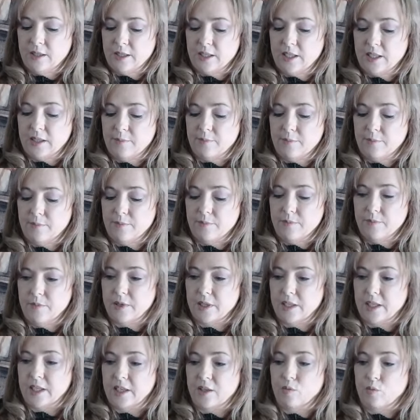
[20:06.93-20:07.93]
Um,
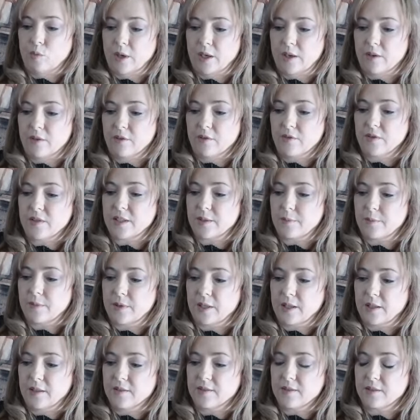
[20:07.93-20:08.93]
unaware of
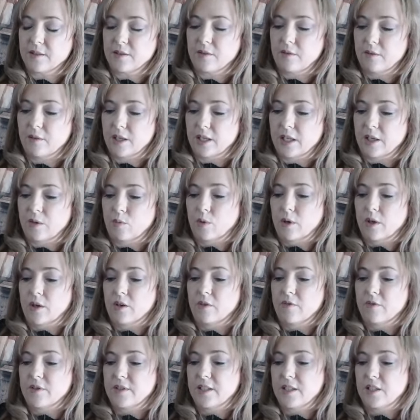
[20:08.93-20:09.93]
something, so
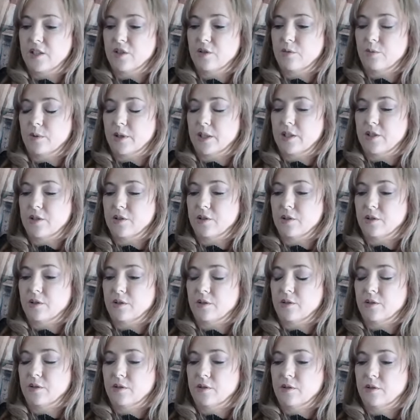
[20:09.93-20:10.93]
unaware of a situation.